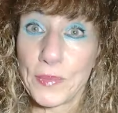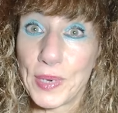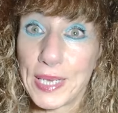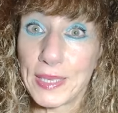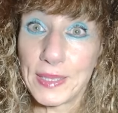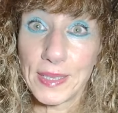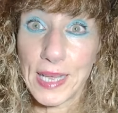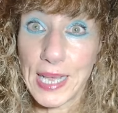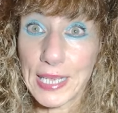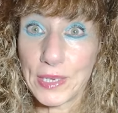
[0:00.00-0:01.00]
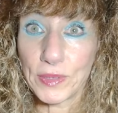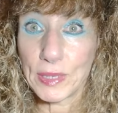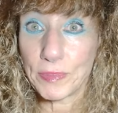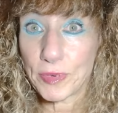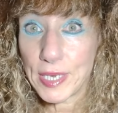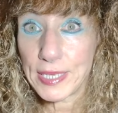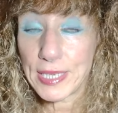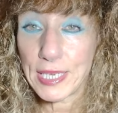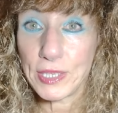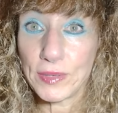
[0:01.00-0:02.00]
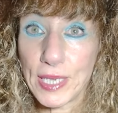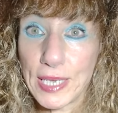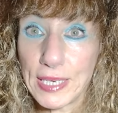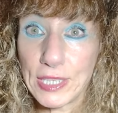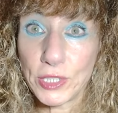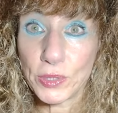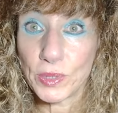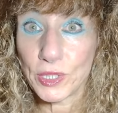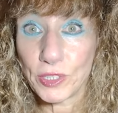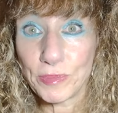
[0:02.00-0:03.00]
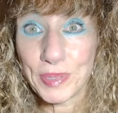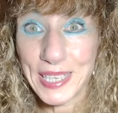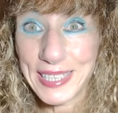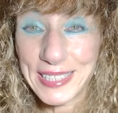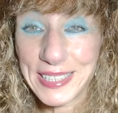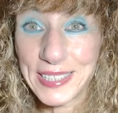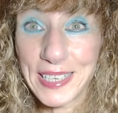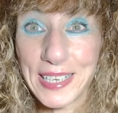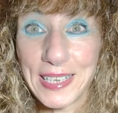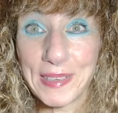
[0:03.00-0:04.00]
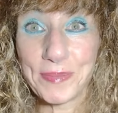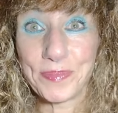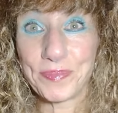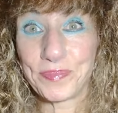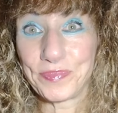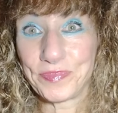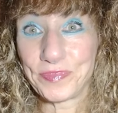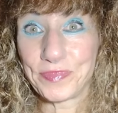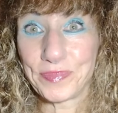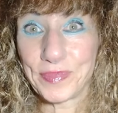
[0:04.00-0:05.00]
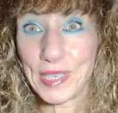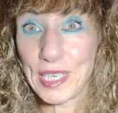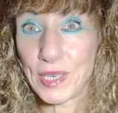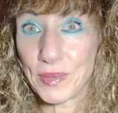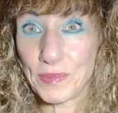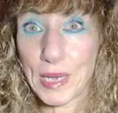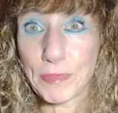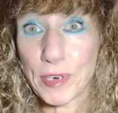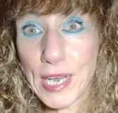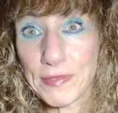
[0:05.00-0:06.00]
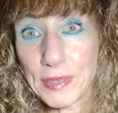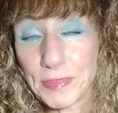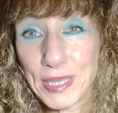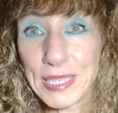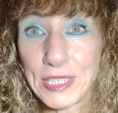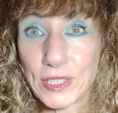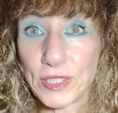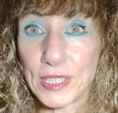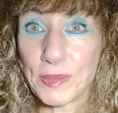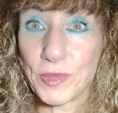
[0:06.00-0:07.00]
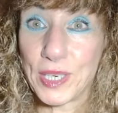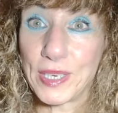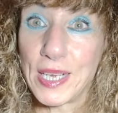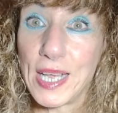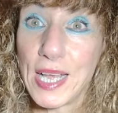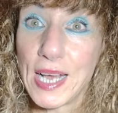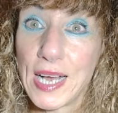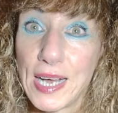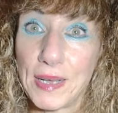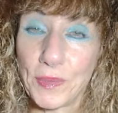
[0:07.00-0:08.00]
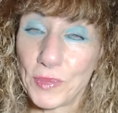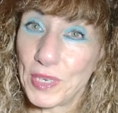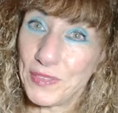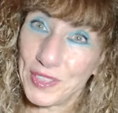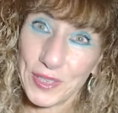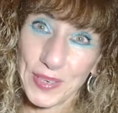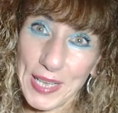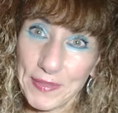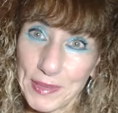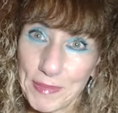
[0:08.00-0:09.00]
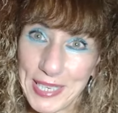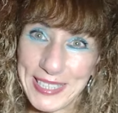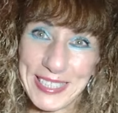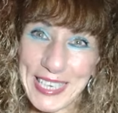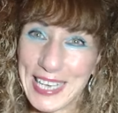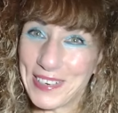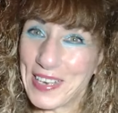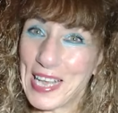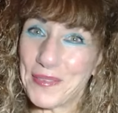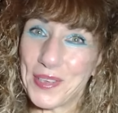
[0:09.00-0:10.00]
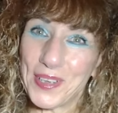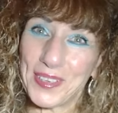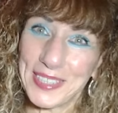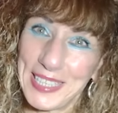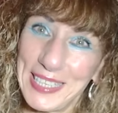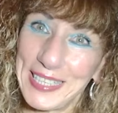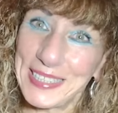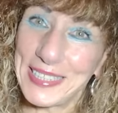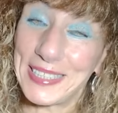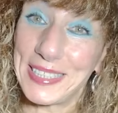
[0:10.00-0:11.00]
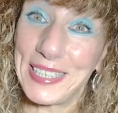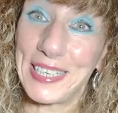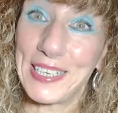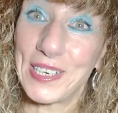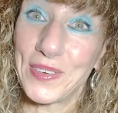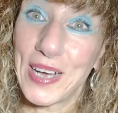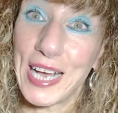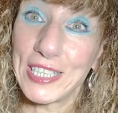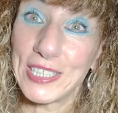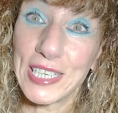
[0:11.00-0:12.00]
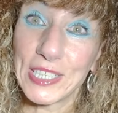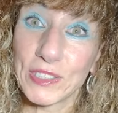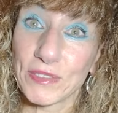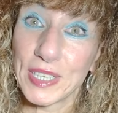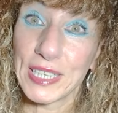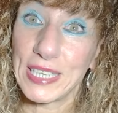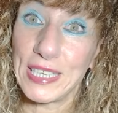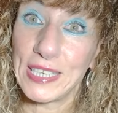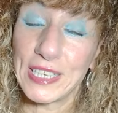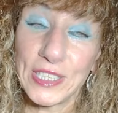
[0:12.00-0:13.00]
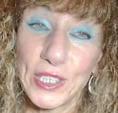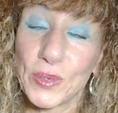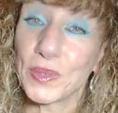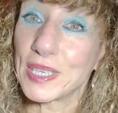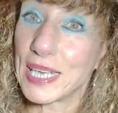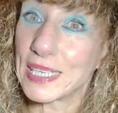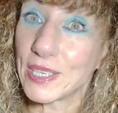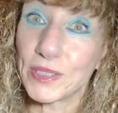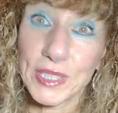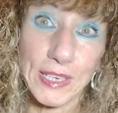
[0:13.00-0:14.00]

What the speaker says: Well, I can only pray that you get into a good place, you know, a private place or somewhere. Well, what if you don't have the money? See, I don't have all the answers here, you know. I just really don't like those.